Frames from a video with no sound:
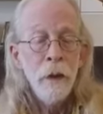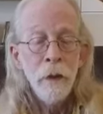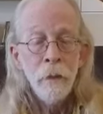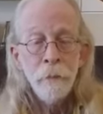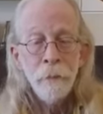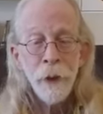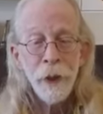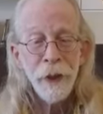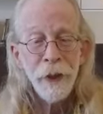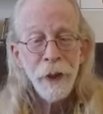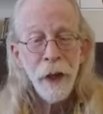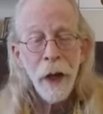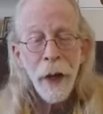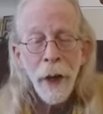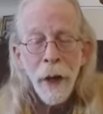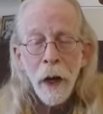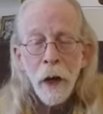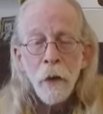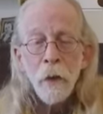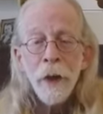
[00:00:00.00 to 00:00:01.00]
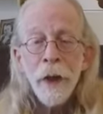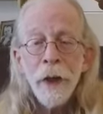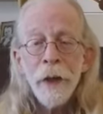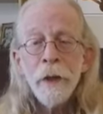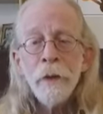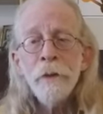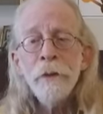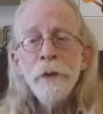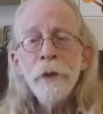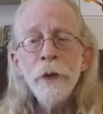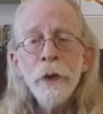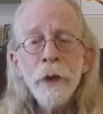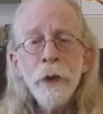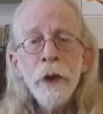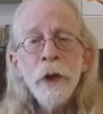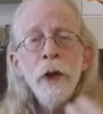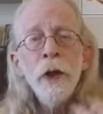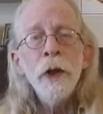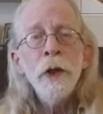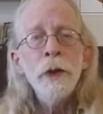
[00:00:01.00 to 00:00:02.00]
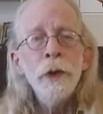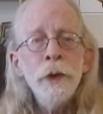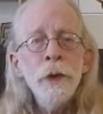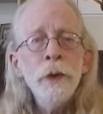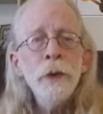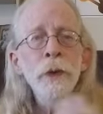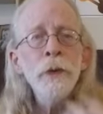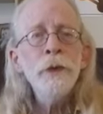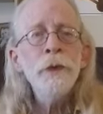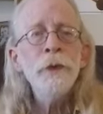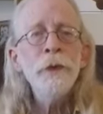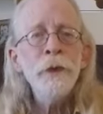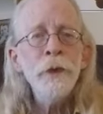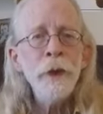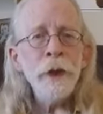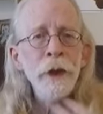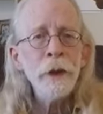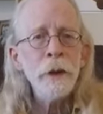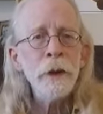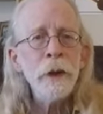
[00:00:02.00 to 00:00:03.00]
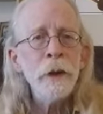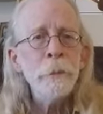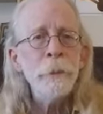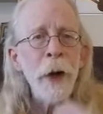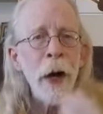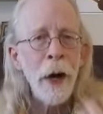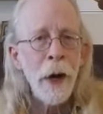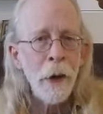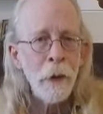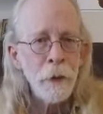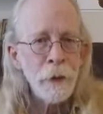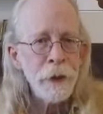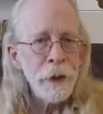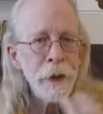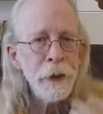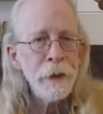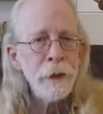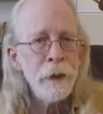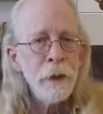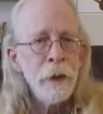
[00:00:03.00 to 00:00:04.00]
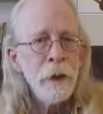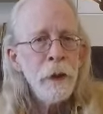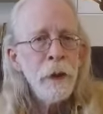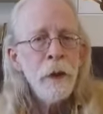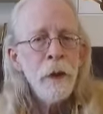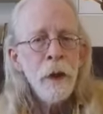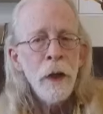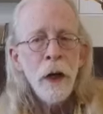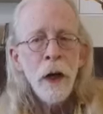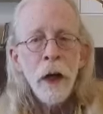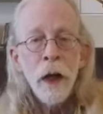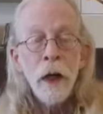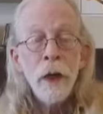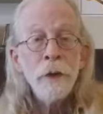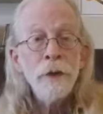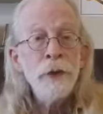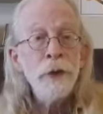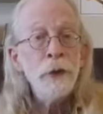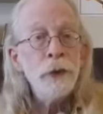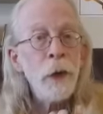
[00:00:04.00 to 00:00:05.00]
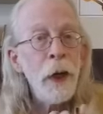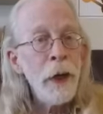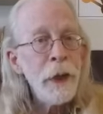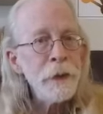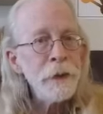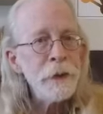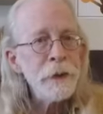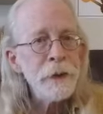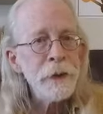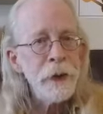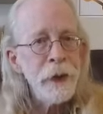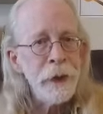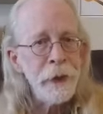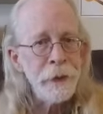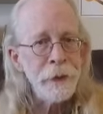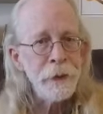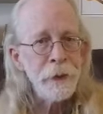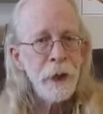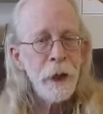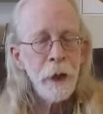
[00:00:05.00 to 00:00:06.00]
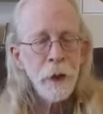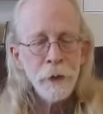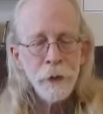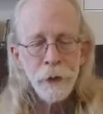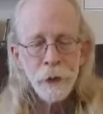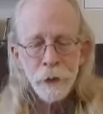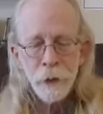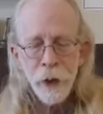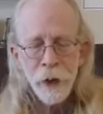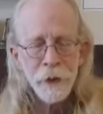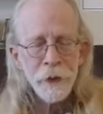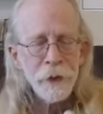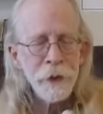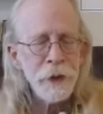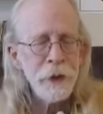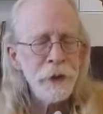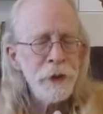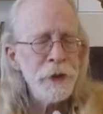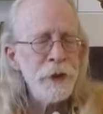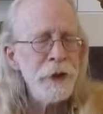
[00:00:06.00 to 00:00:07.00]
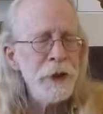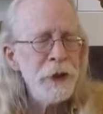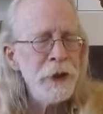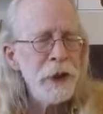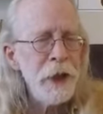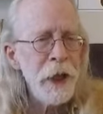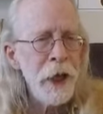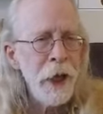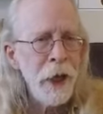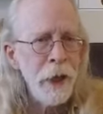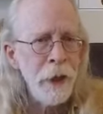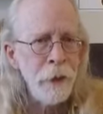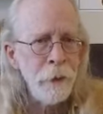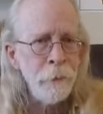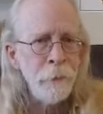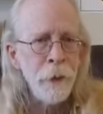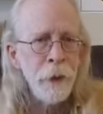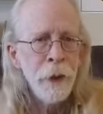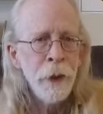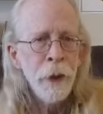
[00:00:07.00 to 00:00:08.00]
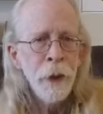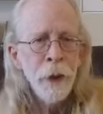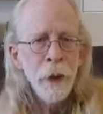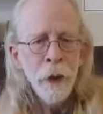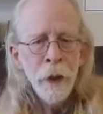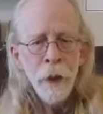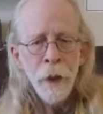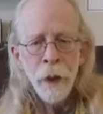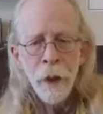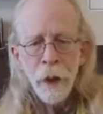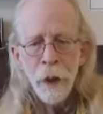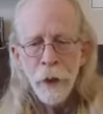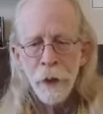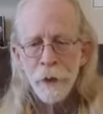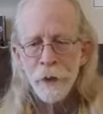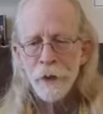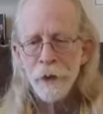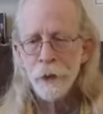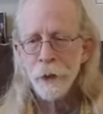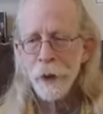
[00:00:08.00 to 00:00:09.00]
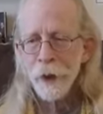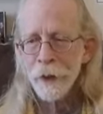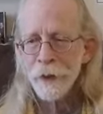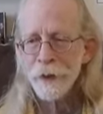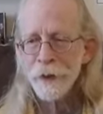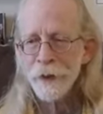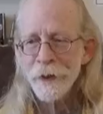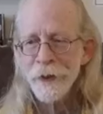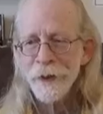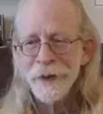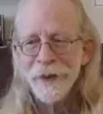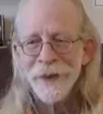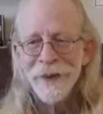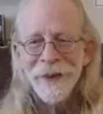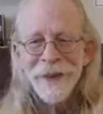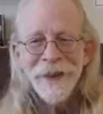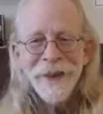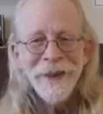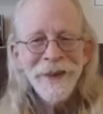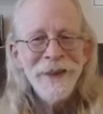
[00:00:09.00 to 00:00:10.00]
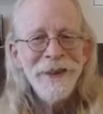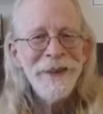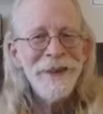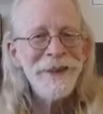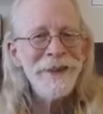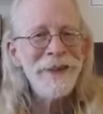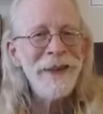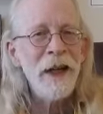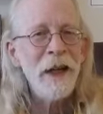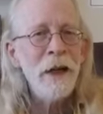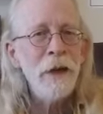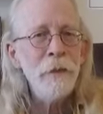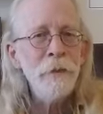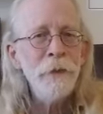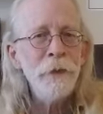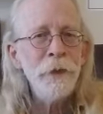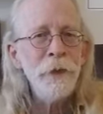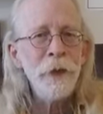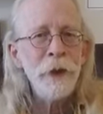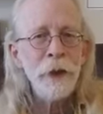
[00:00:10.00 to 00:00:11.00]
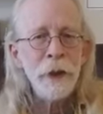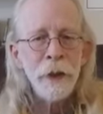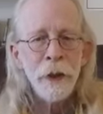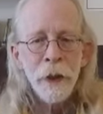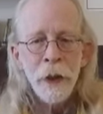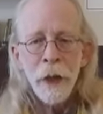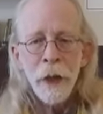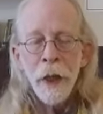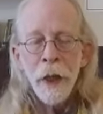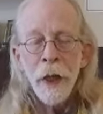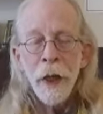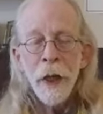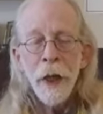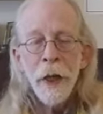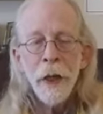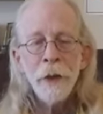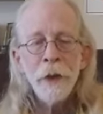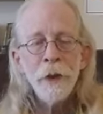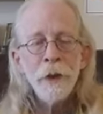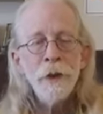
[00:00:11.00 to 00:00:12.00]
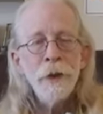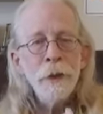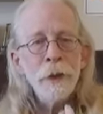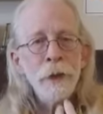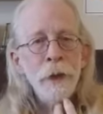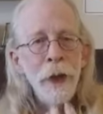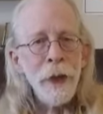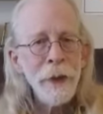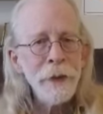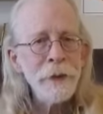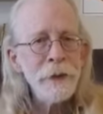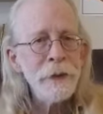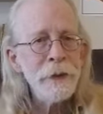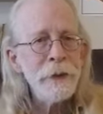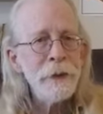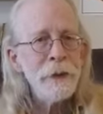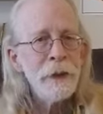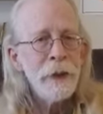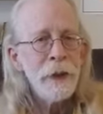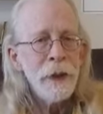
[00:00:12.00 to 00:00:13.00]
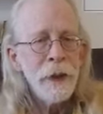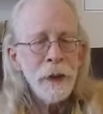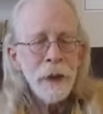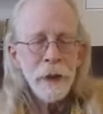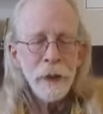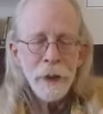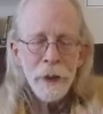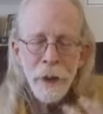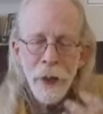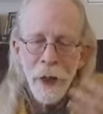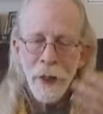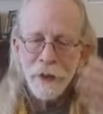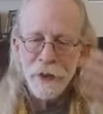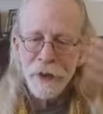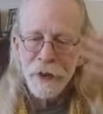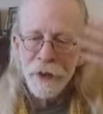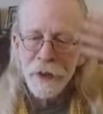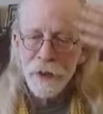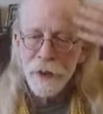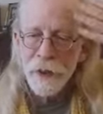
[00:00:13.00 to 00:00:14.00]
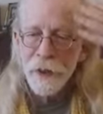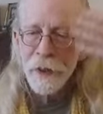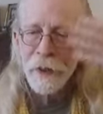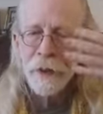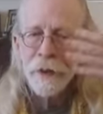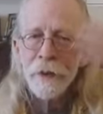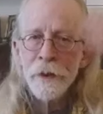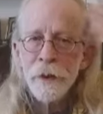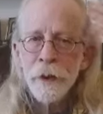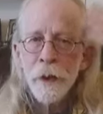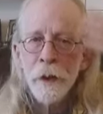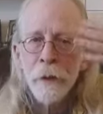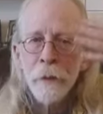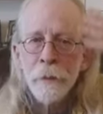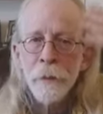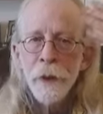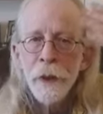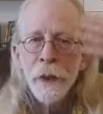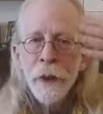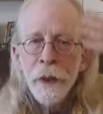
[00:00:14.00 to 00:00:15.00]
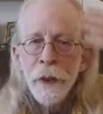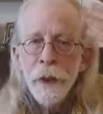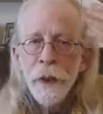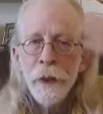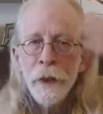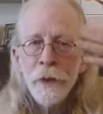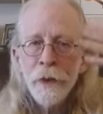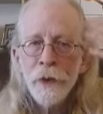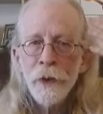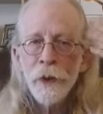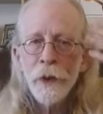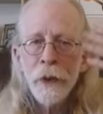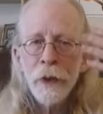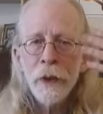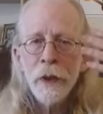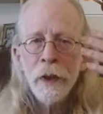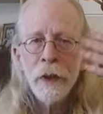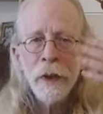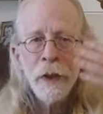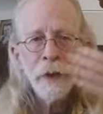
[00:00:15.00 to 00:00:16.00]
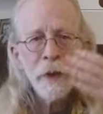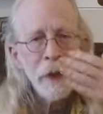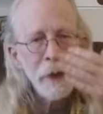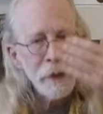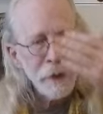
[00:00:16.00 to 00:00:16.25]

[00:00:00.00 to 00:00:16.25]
But however you feel about it, address it. Address the shame. Address the discomfort and address that schism internally that